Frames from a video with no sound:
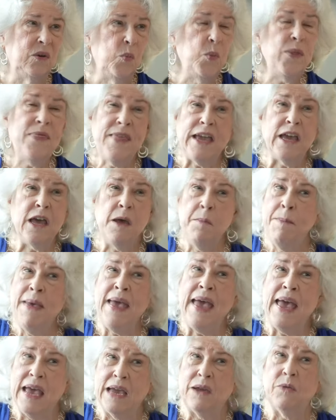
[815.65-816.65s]
when they come
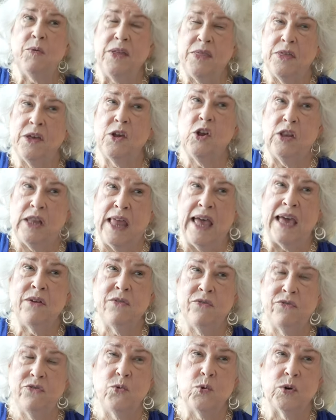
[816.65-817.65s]
back with a lot
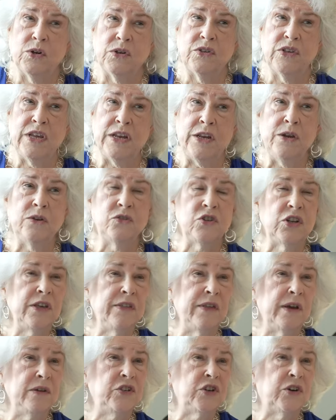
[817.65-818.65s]
of force, and usually
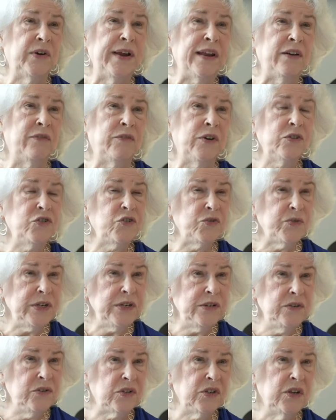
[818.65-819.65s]
those are
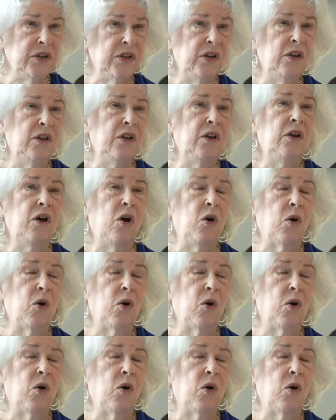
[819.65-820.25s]
anniversaries yes.